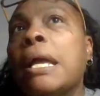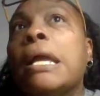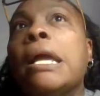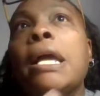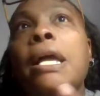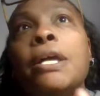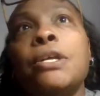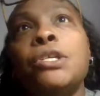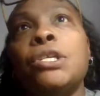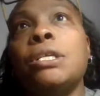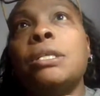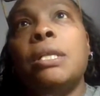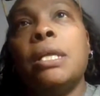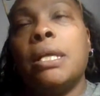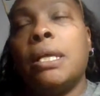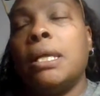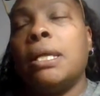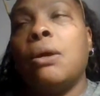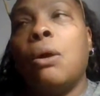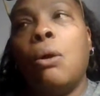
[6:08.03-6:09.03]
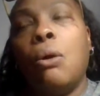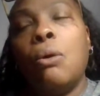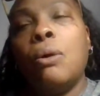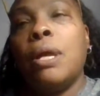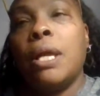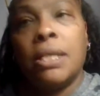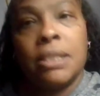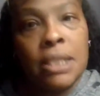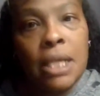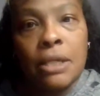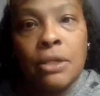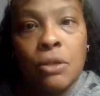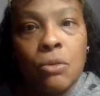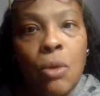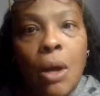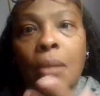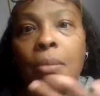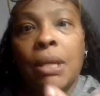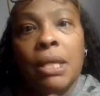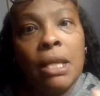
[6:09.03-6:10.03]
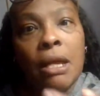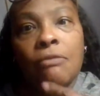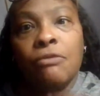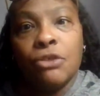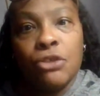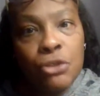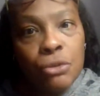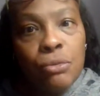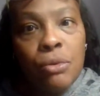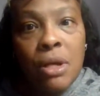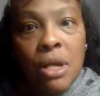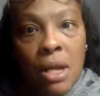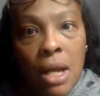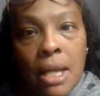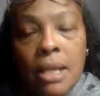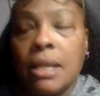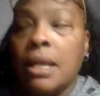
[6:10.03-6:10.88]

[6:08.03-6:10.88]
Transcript: And she thinking, oh, yes, I do. I'm in love with you, nut.